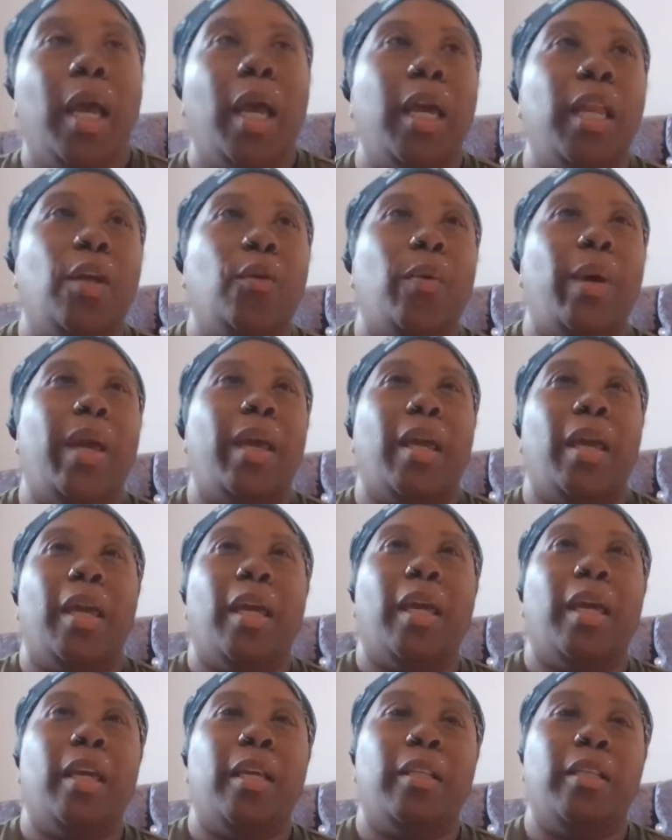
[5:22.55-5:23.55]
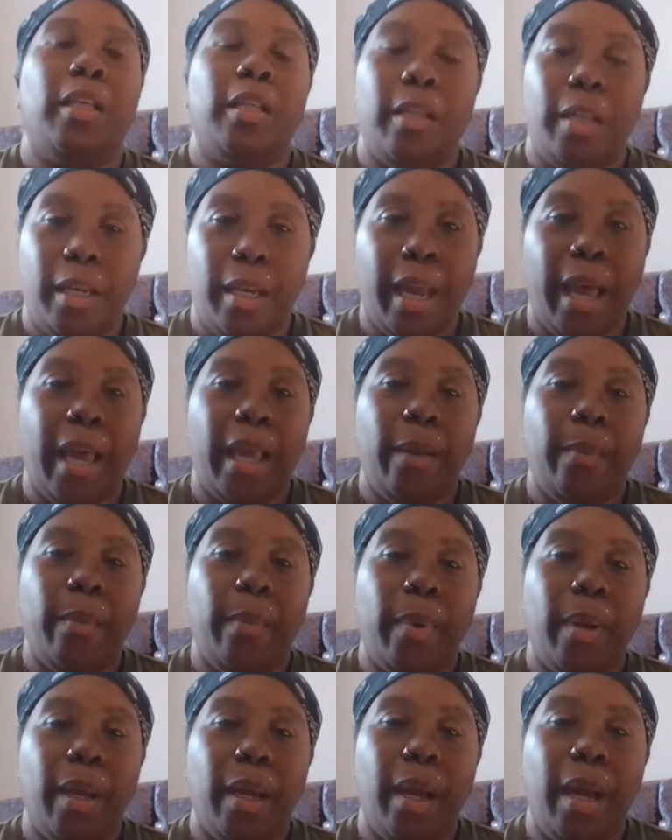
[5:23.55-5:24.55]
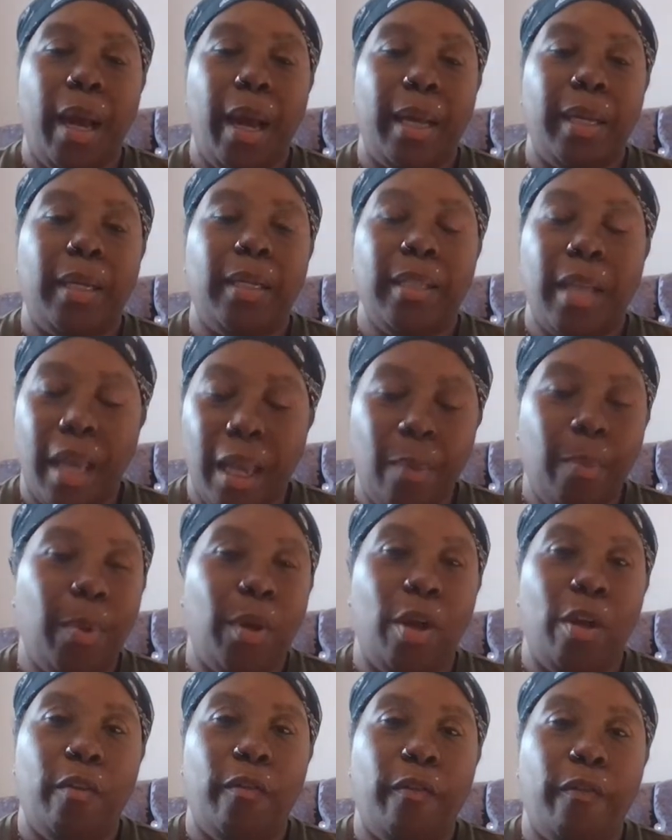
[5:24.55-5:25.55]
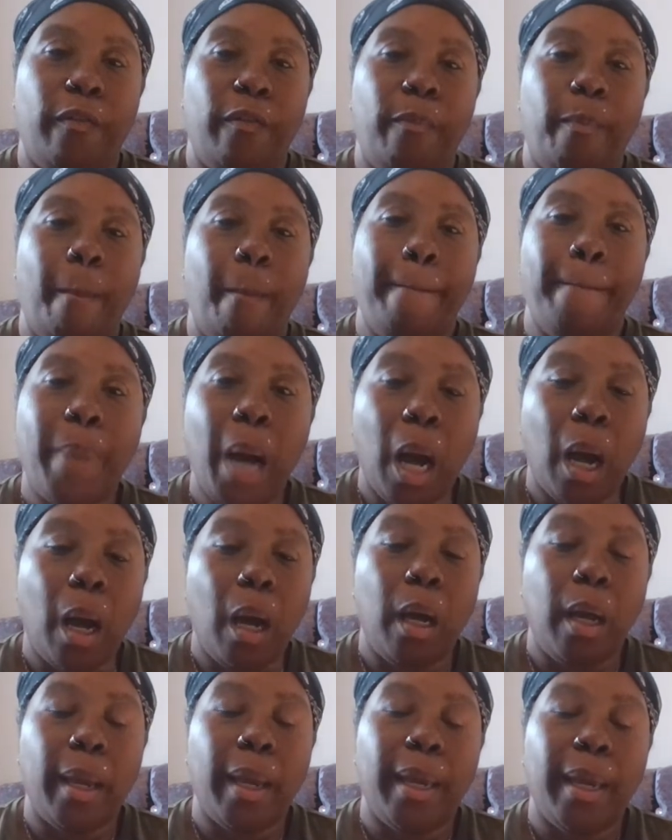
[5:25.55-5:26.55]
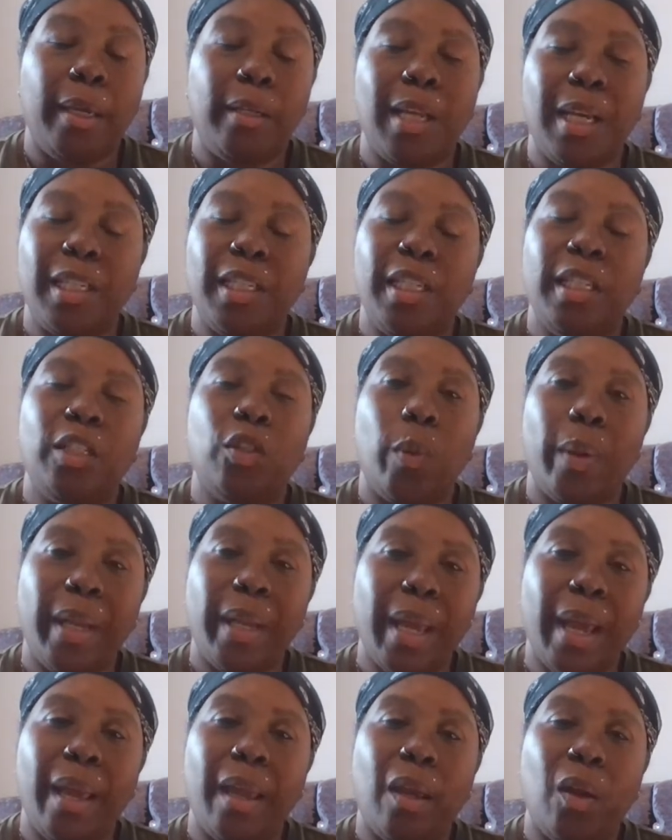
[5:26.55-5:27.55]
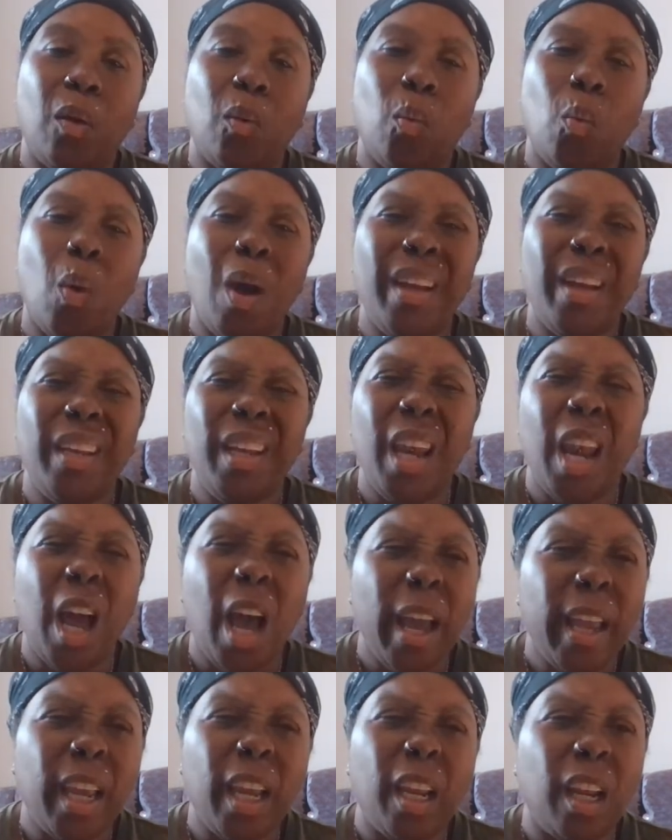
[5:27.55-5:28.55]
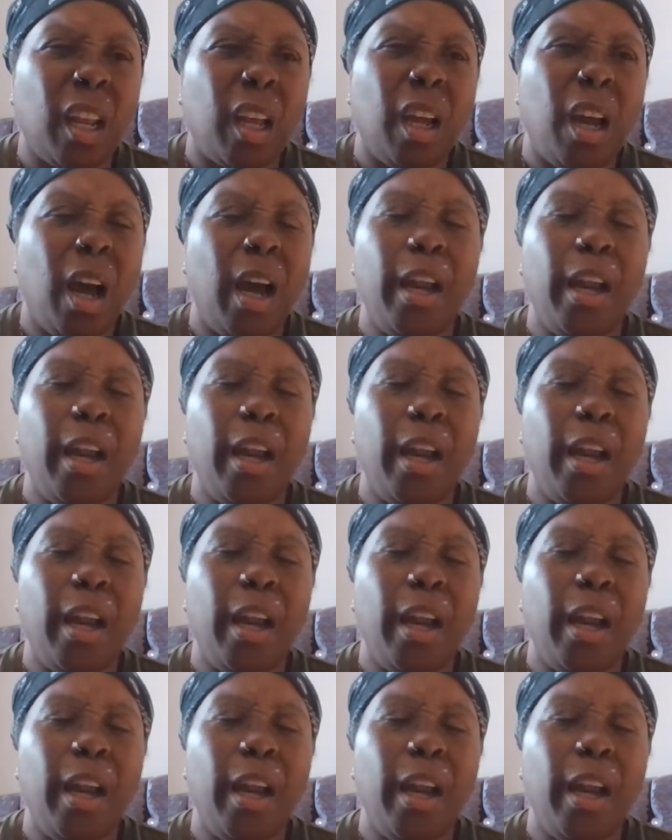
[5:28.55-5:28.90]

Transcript: Anyway, it said her name and date of birth, but it was actually 28. Why are you lying?